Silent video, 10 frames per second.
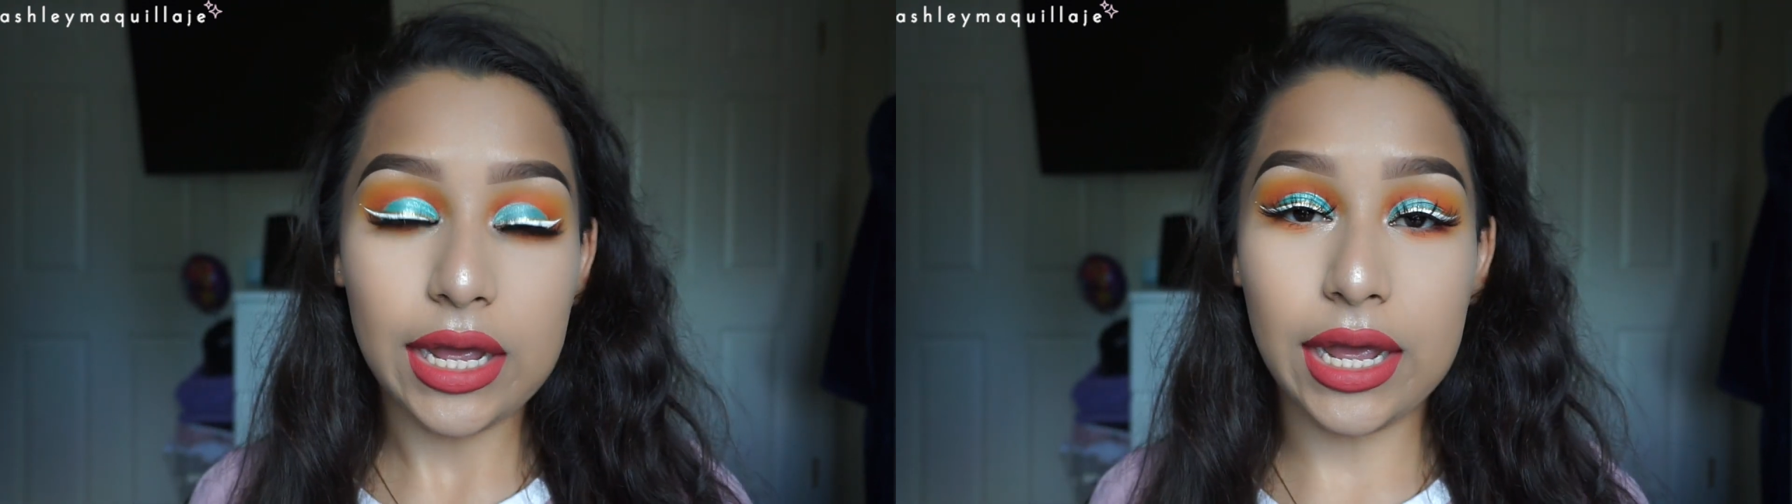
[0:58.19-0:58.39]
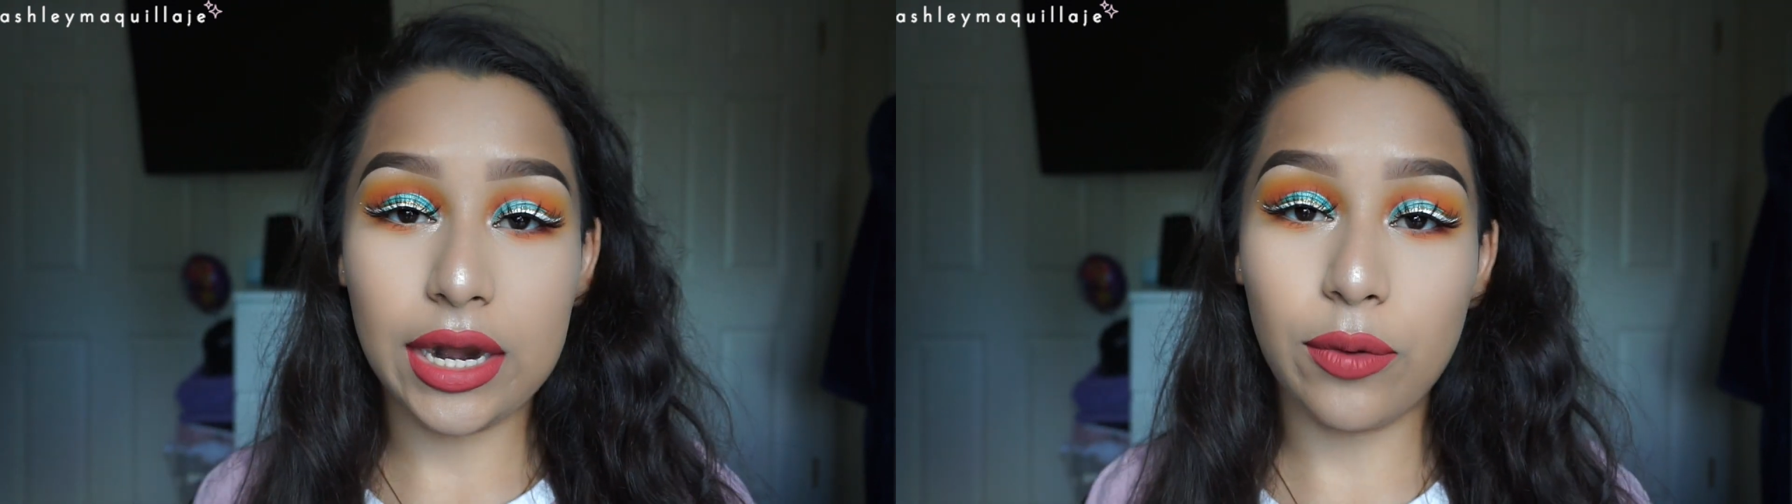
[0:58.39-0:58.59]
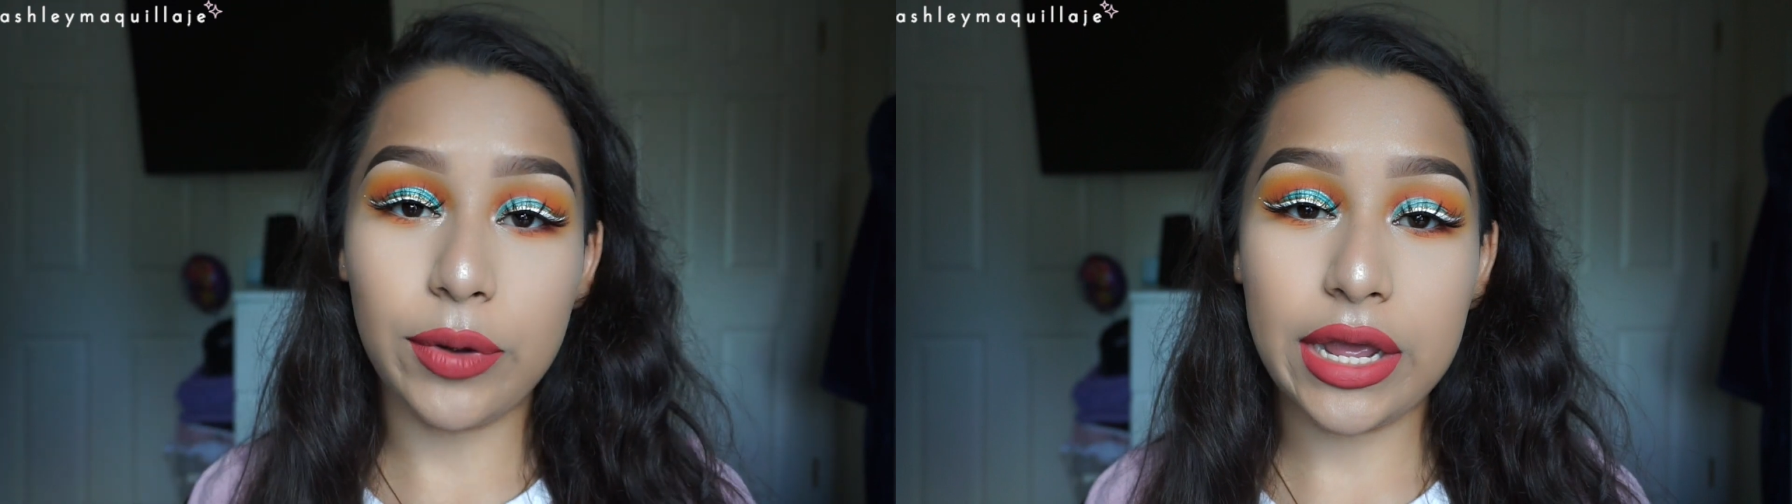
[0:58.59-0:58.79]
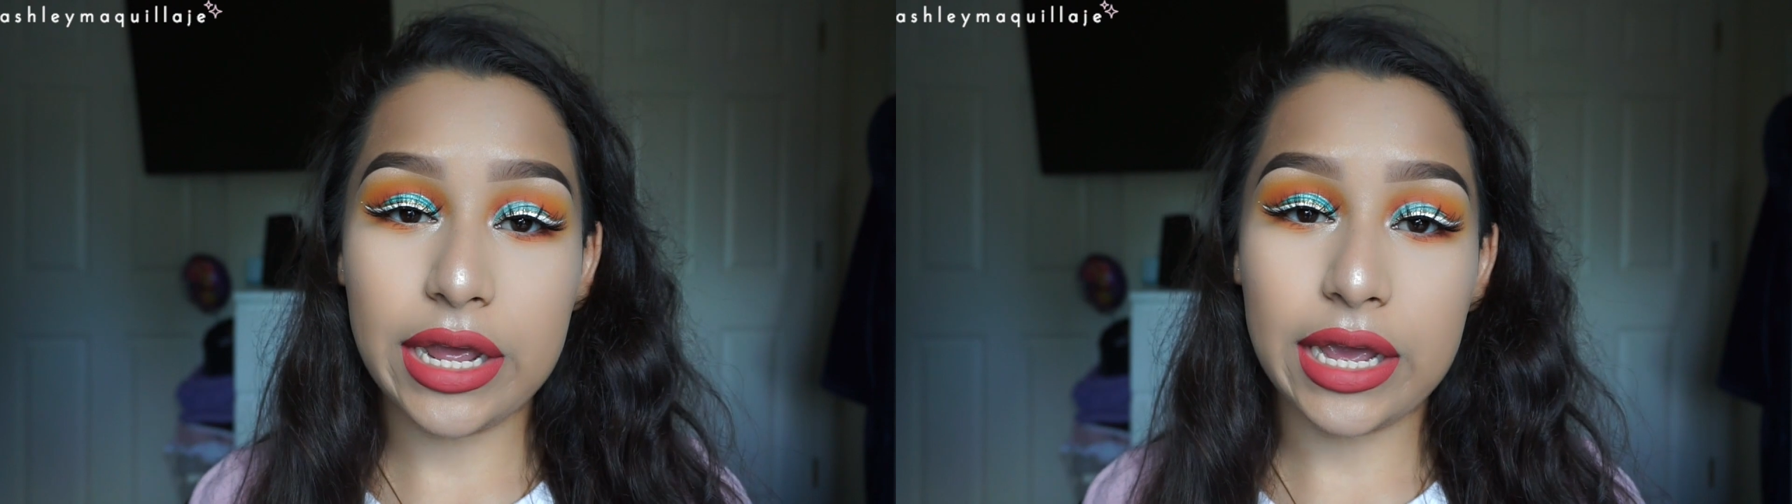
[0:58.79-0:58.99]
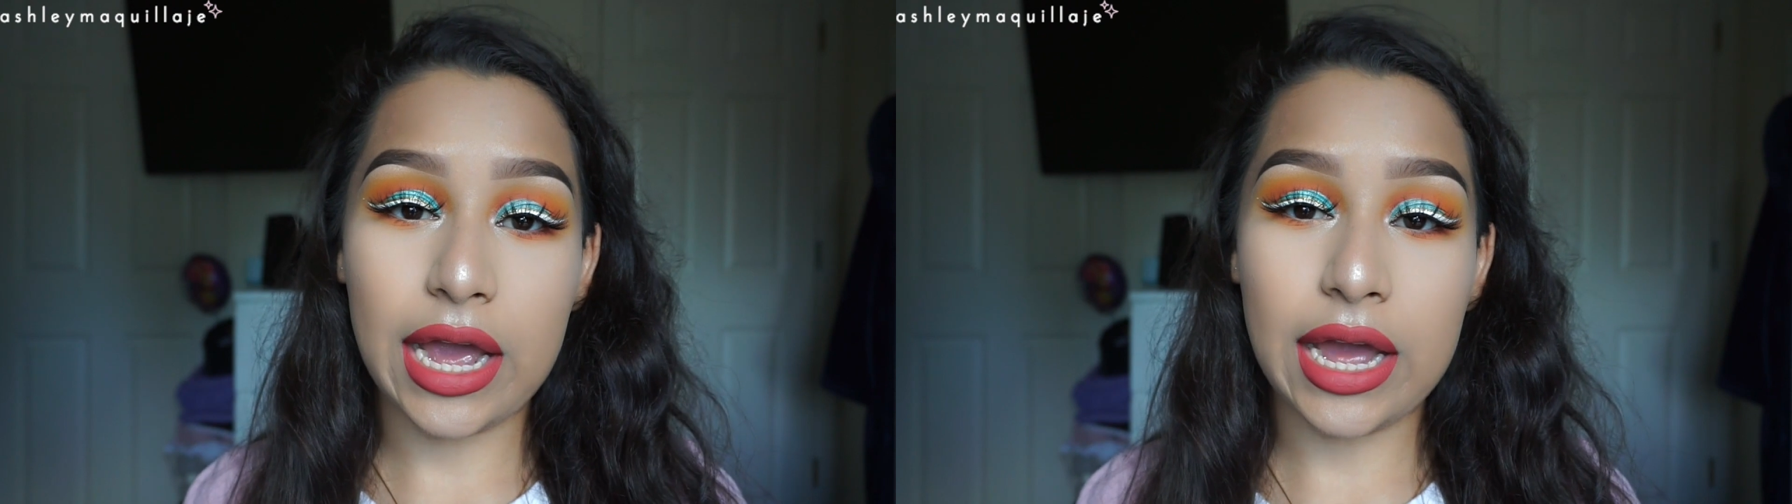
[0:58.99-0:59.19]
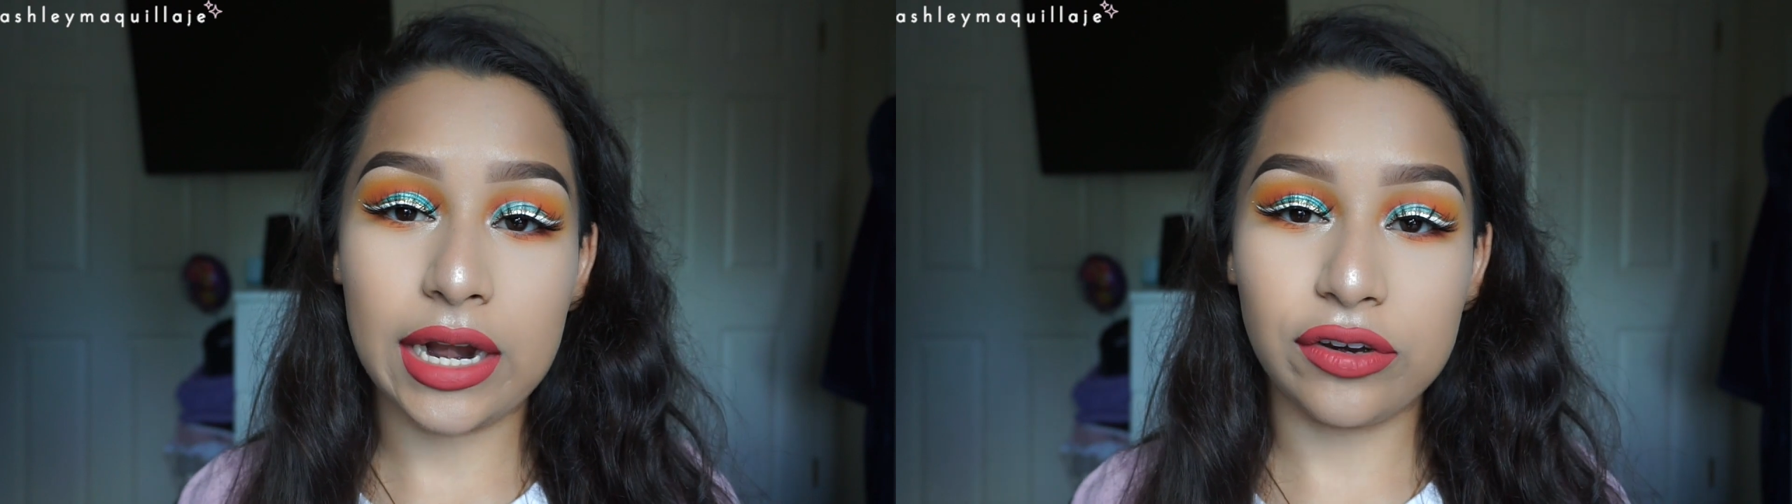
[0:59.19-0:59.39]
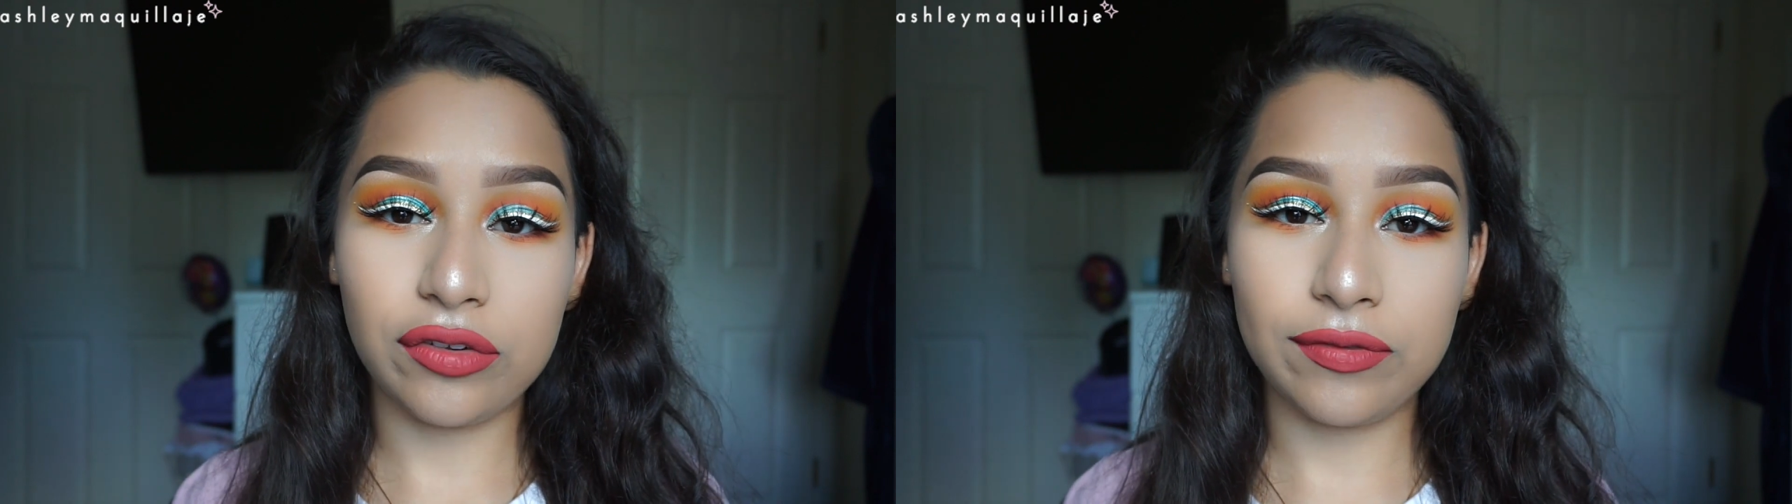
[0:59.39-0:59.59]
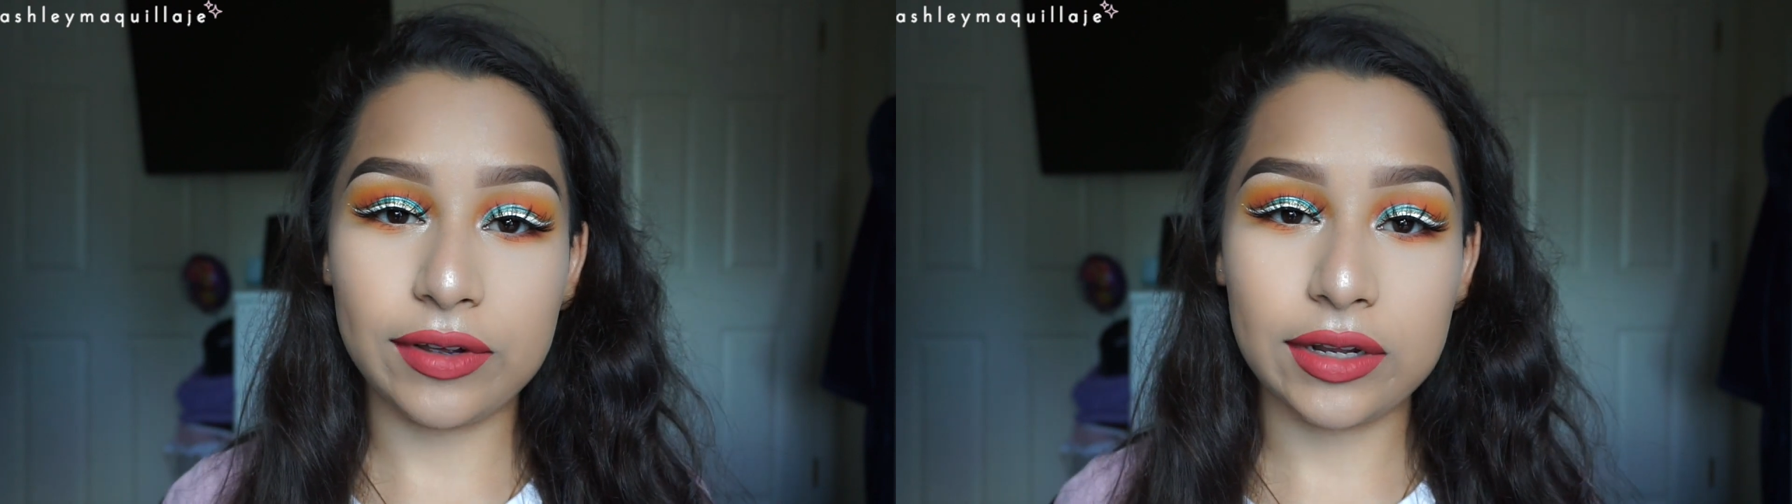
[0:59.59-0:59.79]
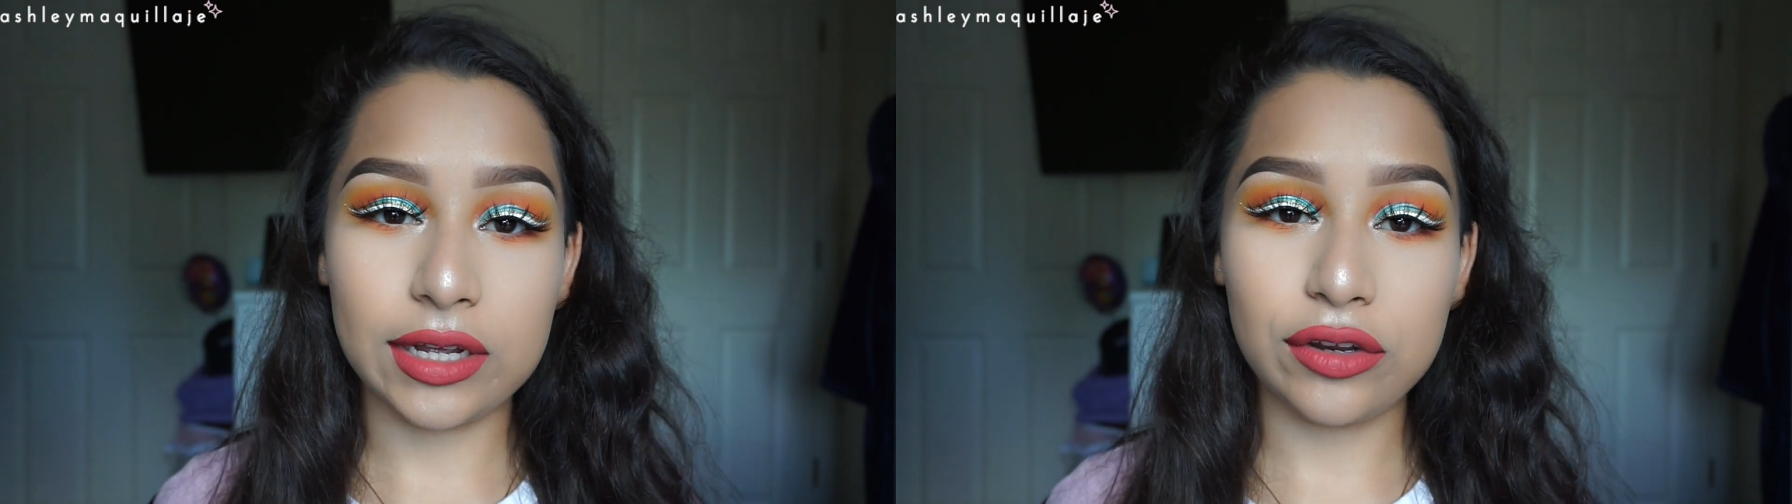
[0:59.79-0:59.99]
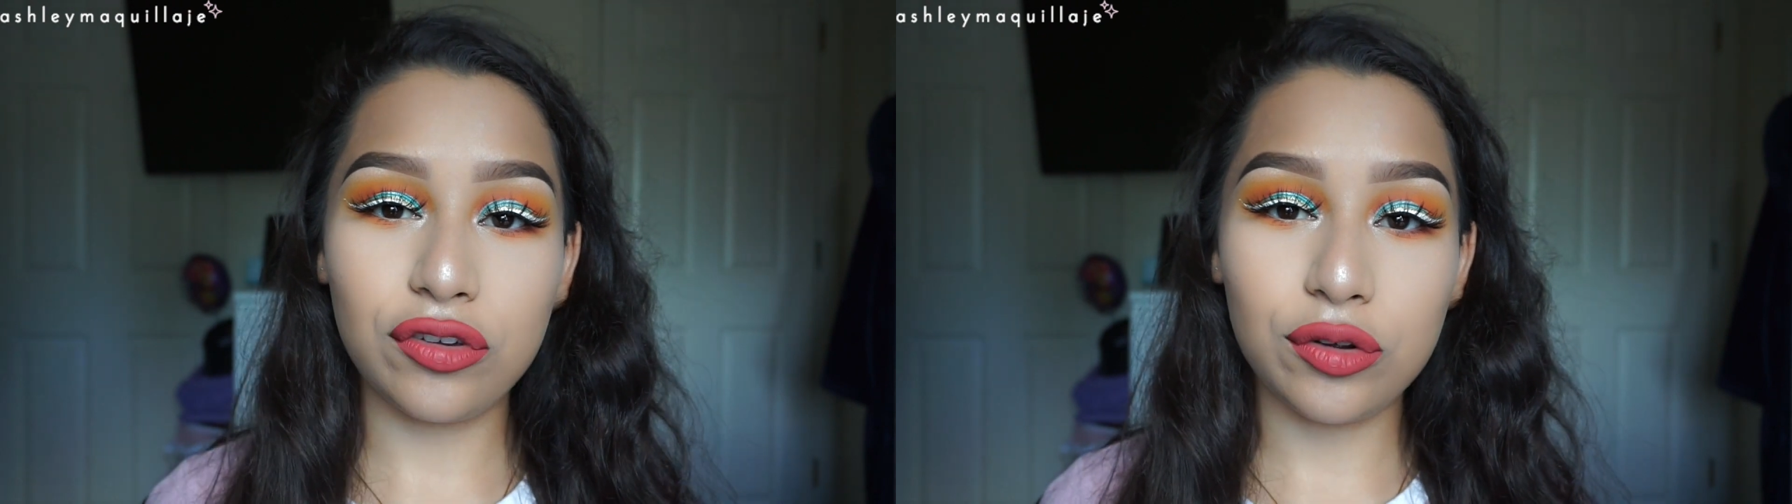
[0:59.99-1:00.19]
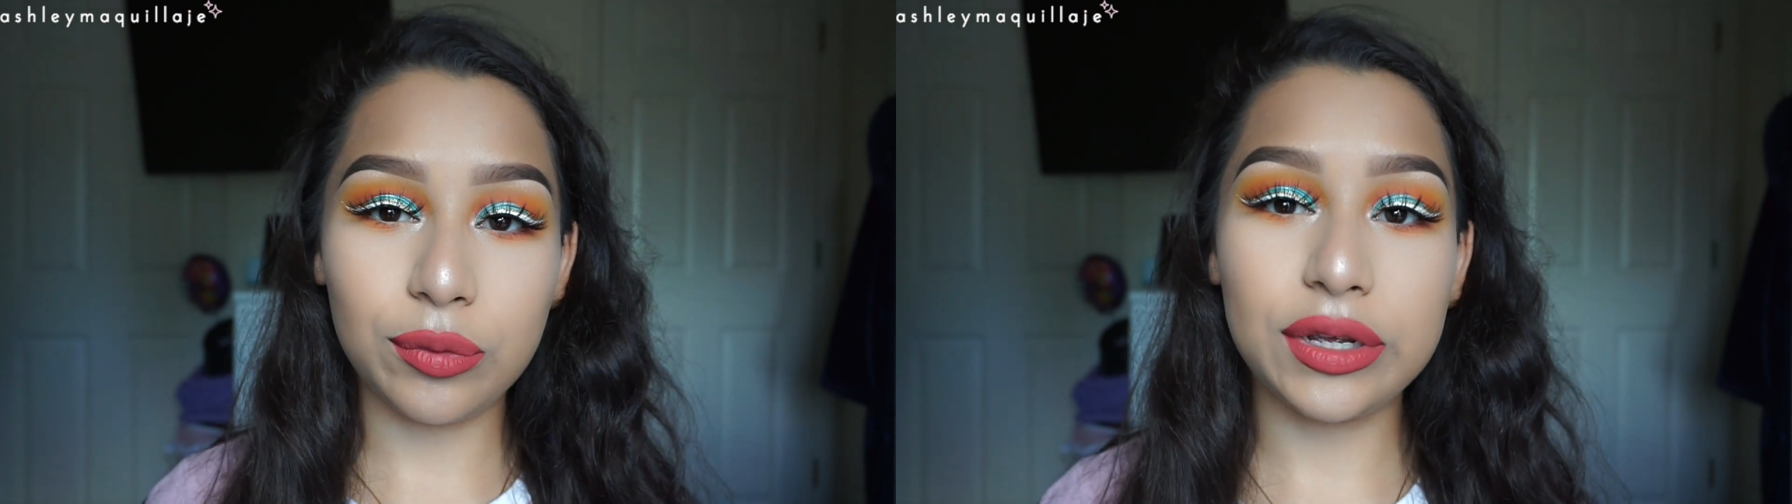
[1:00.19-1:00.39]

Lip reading: in a week, and I just felt like 2